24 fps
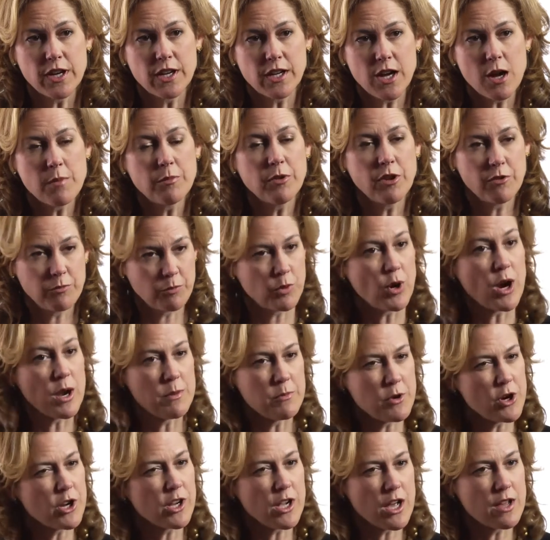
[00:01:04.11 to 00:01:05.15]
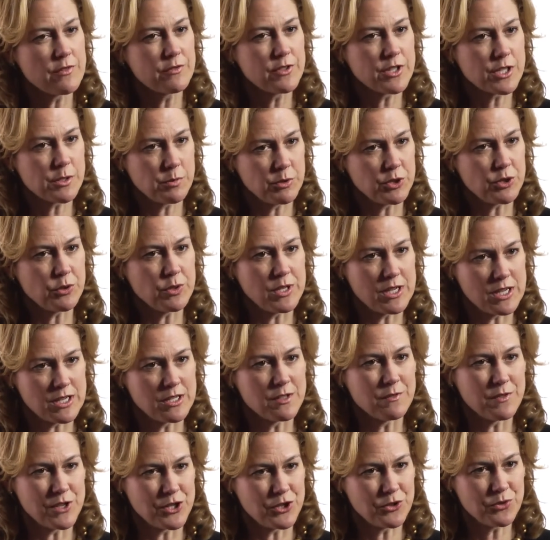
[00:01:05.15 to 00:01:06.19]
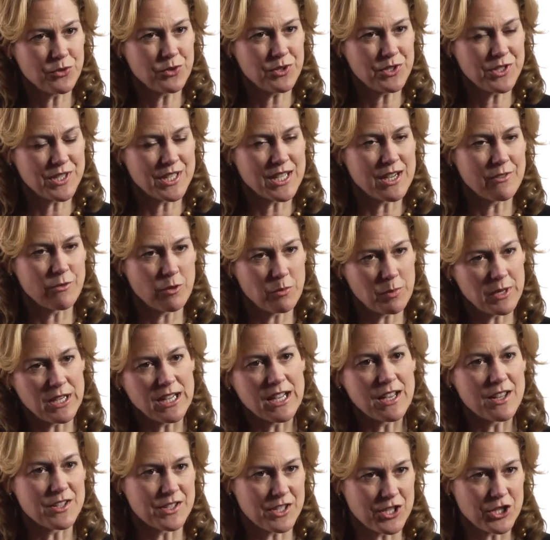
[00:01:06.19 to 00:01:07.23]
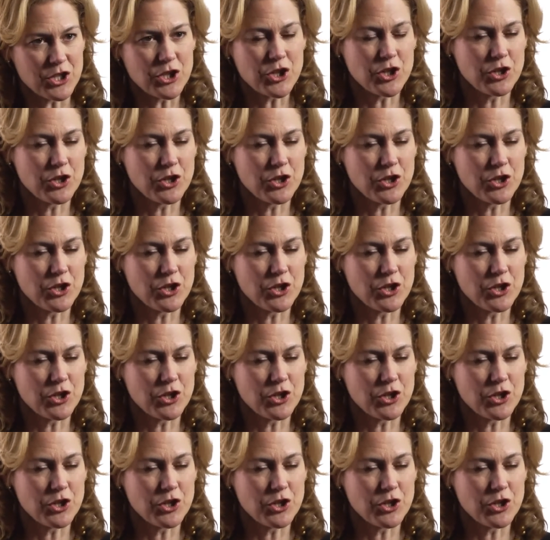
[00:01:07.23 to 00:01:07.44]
a couple of primary conflicts between individuals that everybody else